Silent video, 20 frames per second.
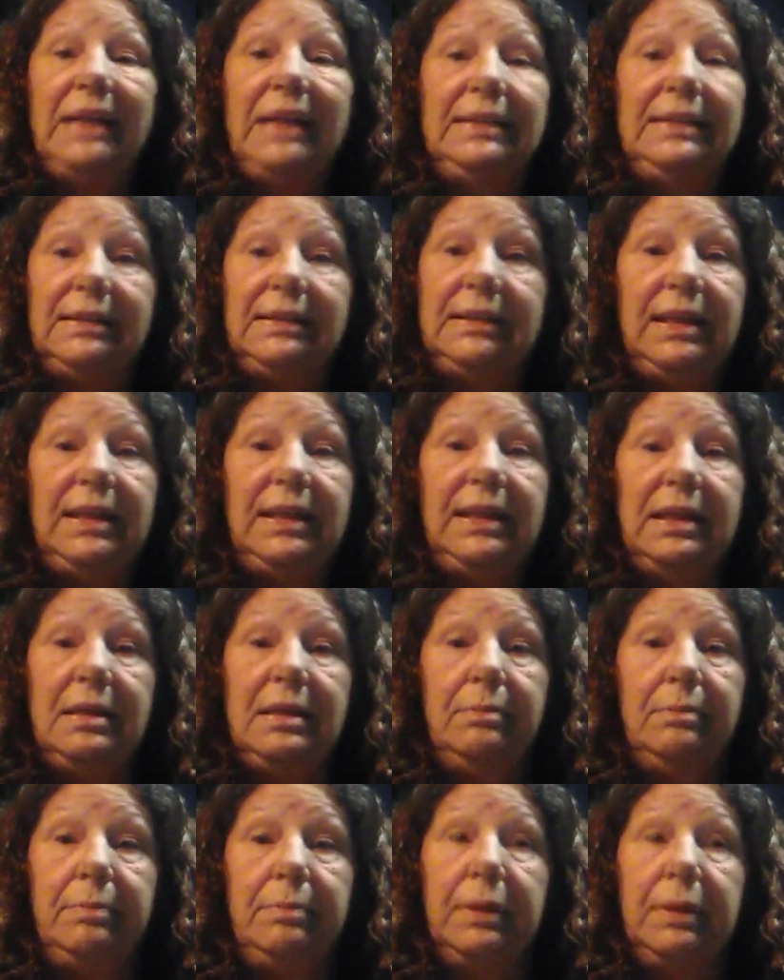I didn't
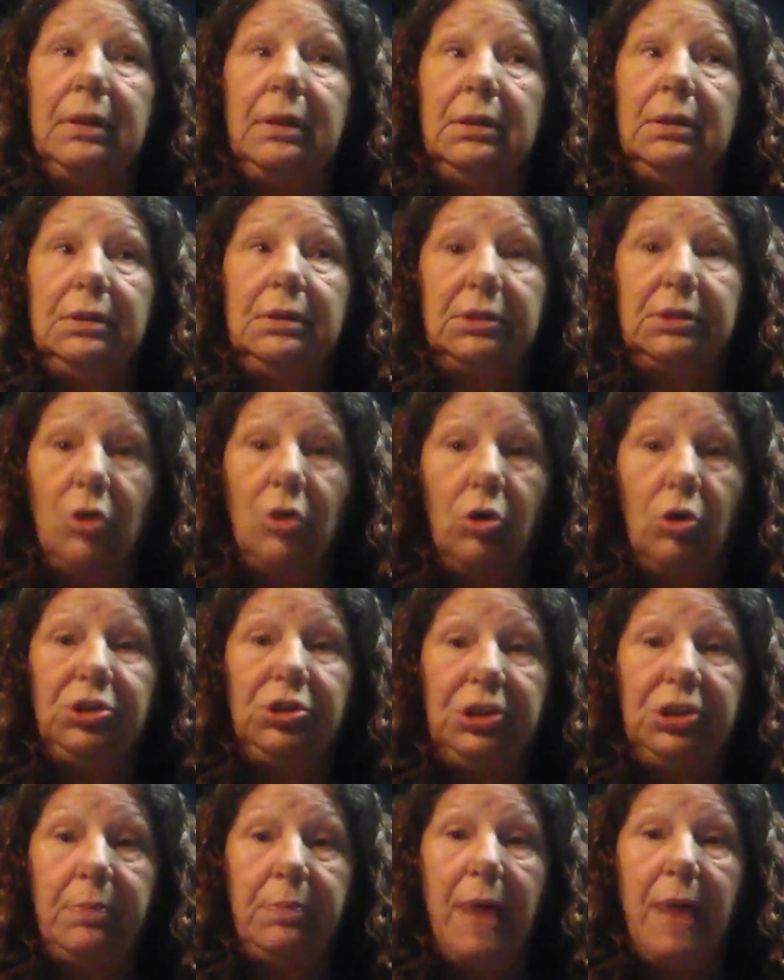see it because the
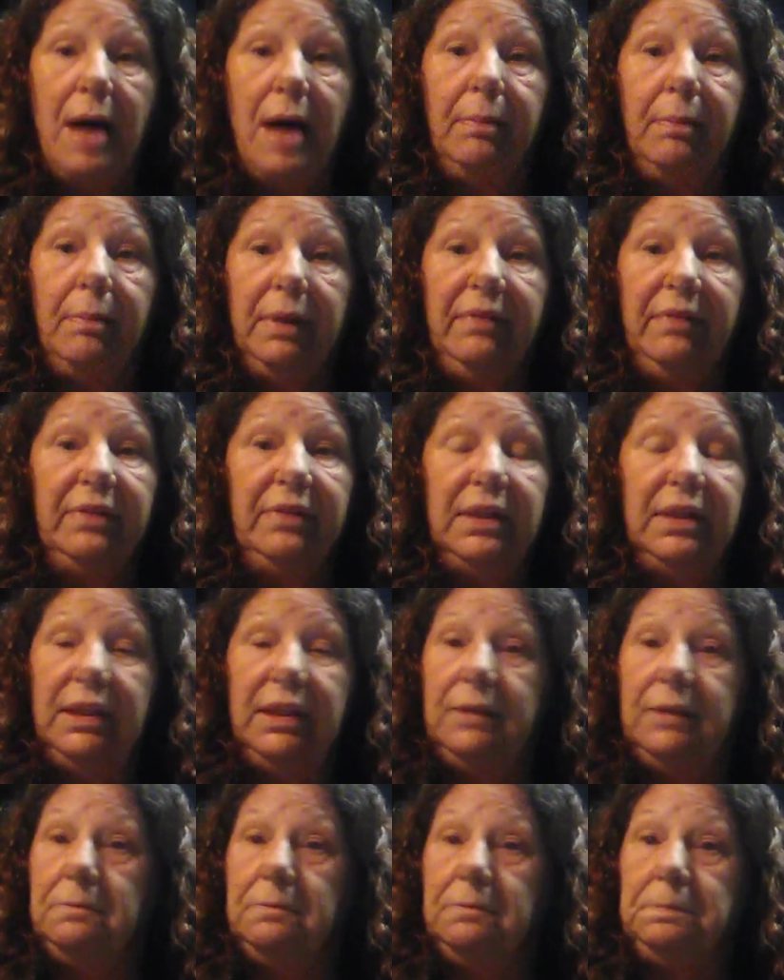hardship I'm
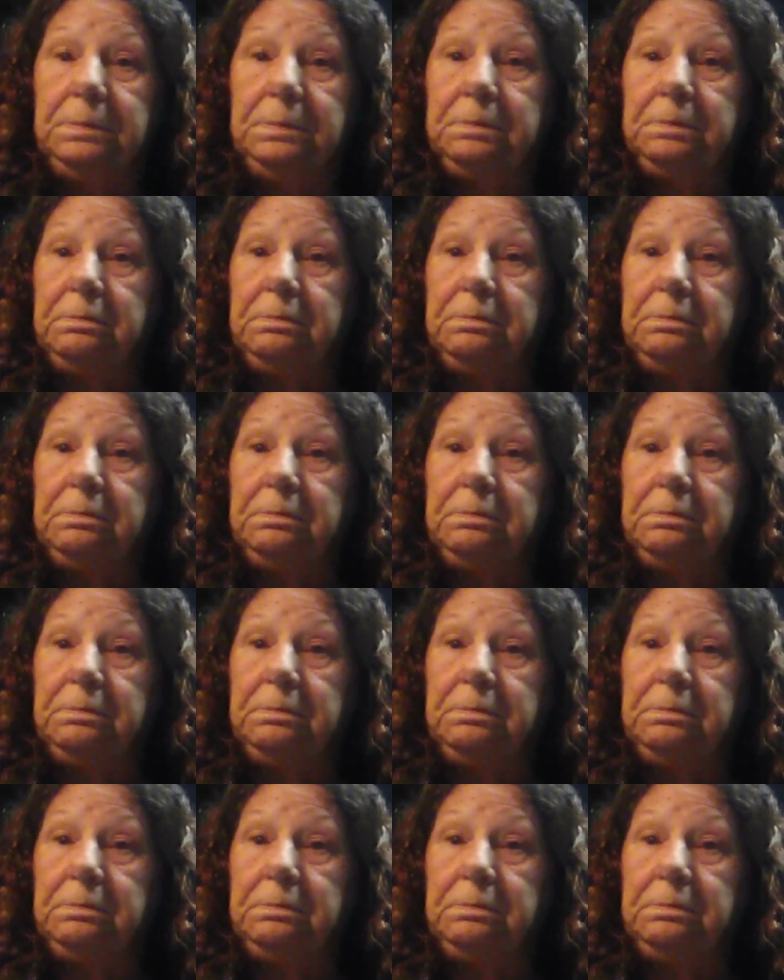living in,